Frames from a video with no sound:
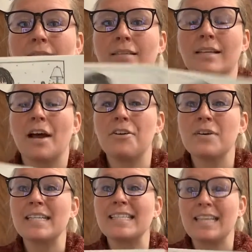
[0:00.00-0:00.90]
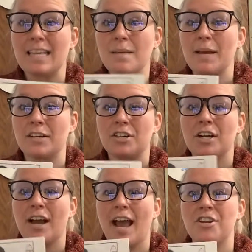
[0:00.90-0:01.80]
Now you can see the
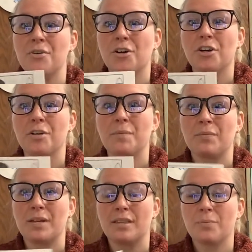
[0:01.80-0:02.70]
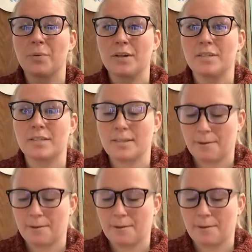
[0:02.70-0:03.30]
picture and you heard me read the words.